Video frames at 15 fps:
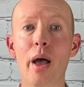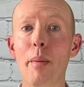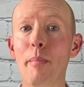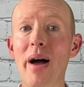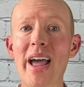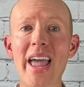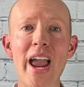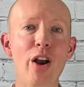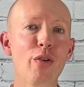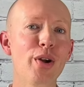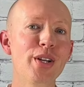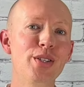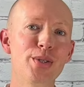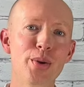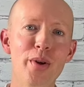My
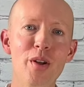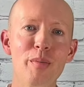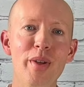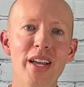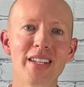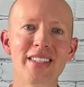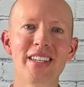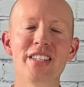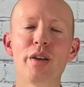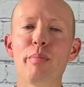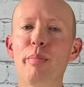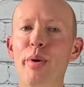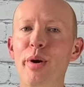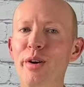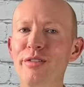aeroid soil mix is a
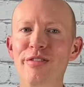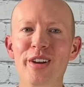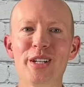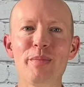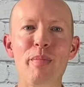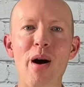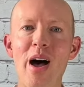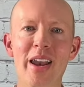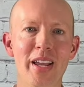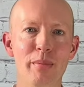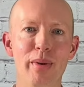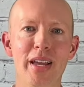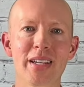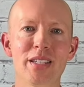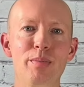perfect potting
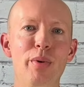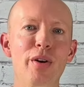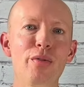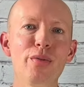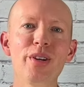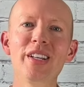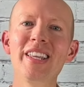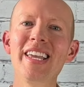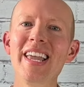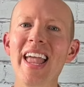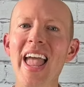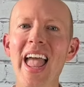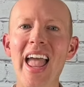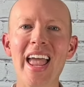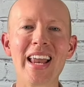mix, but really
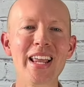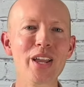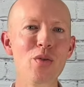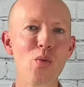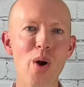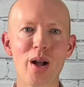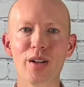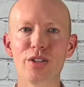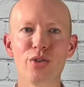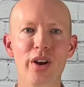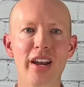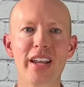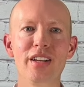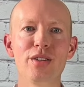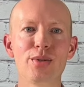any
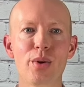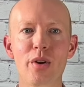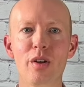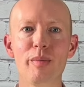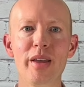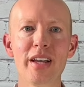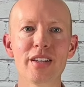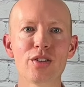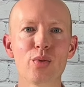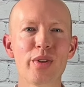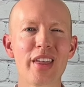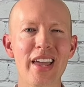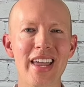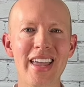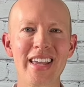well-draining soil mix with
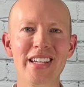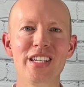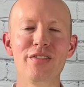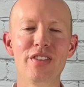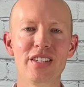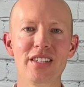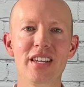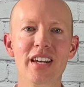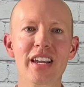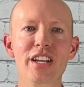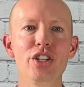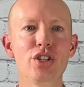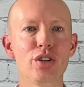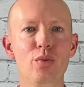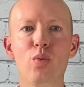a hint of acidity
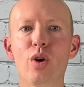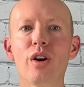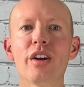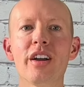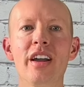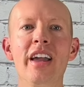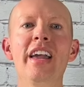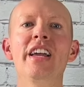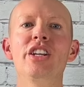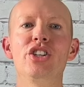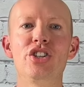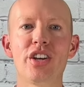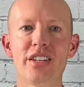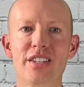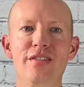should work
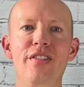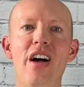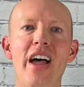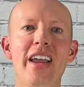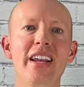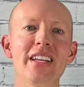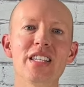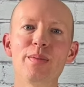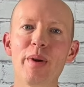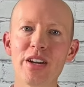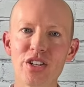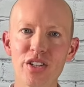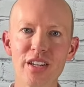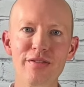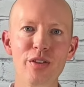just fine,
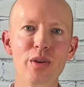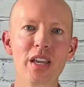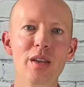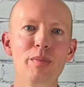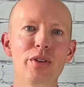especially if you keep